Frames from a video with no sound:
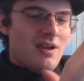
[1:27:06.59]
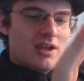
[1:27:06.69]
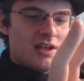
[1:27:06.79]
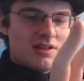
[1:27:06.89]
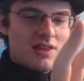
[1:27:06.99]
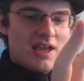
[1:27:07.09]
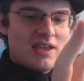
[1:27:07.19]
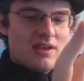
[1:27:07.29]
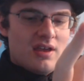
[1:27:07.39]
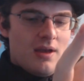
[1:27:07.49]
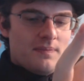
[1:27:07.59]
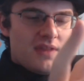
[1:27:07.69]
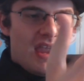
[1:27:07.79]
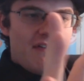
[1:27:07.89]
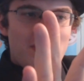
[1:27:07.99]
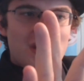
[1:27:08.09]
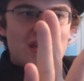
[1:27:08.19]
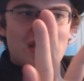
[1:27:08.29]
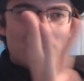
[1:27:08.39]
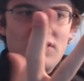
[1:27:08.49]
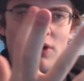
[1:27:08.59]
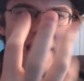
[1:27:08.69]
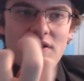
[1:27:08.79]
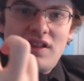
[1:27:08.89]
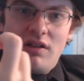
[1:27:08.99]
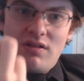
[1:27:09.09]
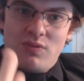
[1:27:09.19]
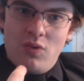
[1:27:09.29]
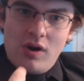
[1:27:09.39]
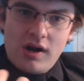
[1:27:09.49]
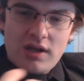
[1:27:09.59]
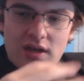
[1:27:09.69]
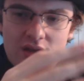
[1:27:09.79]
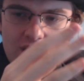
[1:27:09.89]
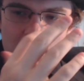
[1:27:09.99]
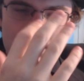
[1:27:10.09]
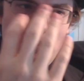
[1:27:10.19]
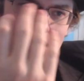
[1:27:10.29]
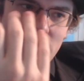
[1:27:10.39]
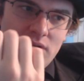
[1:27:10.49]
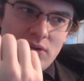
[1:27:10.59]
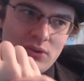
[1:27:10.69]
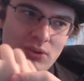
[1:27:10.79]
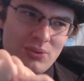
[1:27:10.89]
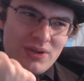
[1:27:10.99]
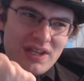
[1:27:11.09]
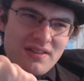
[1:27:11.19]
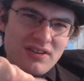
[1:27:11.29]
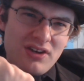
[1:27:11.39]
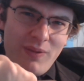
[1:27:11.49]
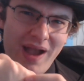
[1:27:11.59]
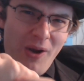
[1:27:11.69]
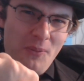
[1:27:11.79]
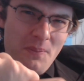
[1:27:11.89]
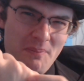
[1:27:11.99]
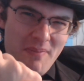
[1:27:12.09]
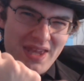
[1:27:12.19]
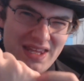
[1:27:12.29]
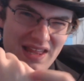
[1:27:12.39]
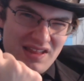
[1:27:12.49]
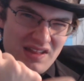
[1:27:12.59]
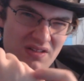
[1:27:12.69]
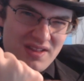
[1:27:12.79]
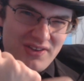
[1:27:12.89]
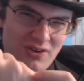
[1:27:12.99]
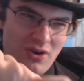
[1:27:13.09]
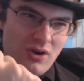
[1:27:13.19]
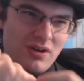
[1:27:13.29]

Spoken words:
Because, like, everybody needs to know how cells work, but who needs to know how many cells there are?